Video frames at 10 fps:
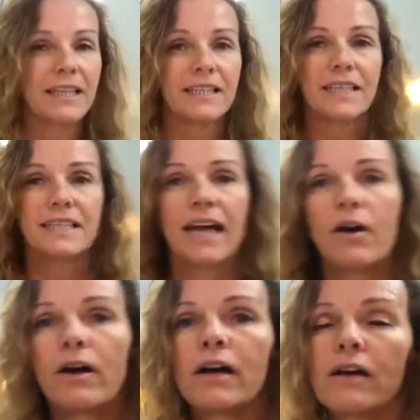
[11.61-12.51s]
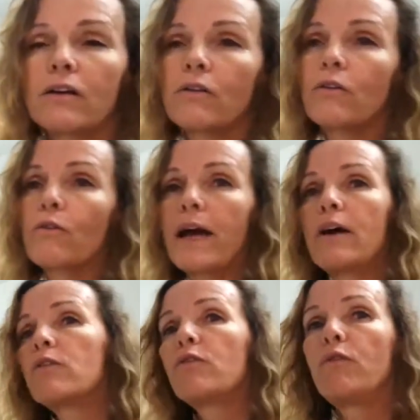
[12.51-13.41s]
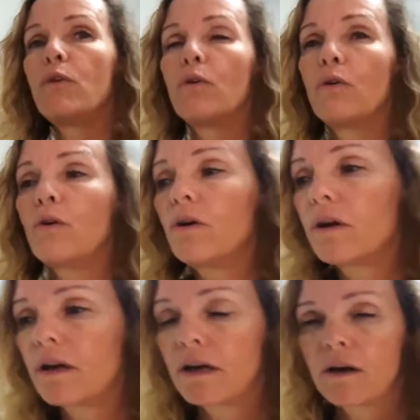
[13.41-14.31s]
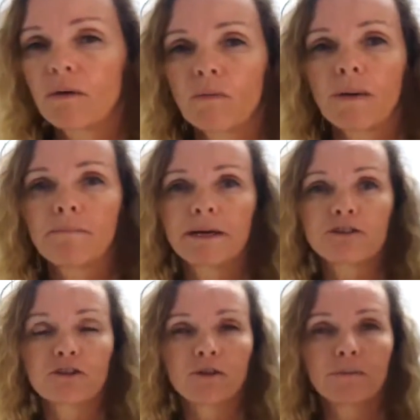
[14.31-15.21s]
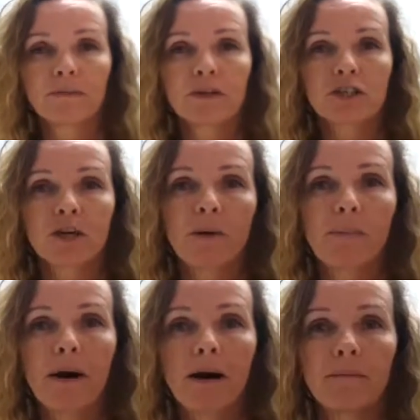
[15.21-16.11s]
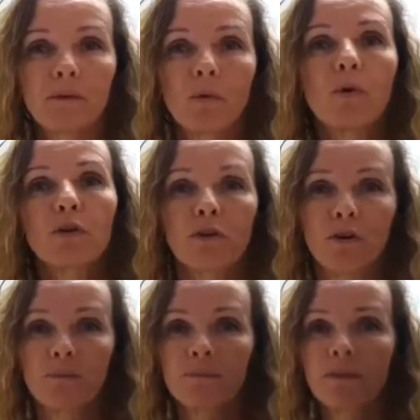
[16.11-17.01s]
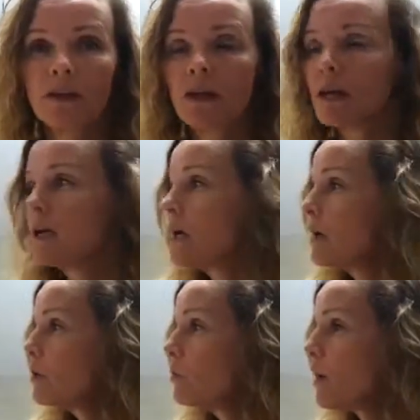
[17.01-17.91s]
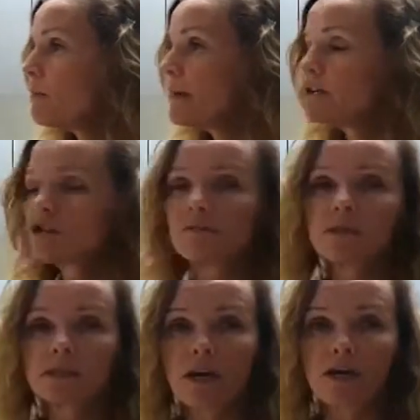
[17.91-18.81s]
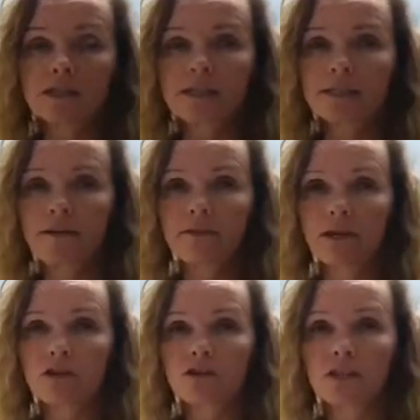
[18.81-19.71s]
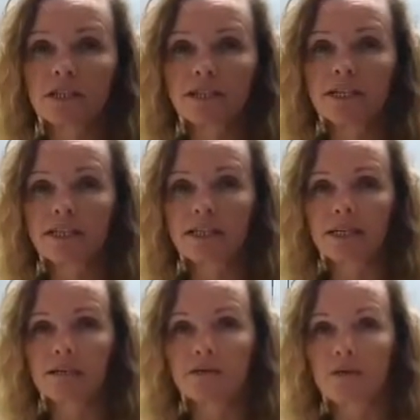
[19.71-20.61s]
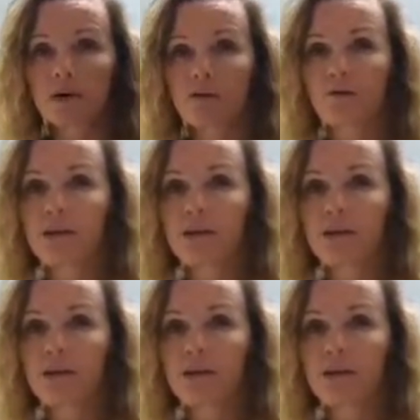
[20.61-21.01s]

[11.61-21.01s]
This is our ground floor, one bedroom, shell apartment walkthrough. The one bedroom starts at 760 square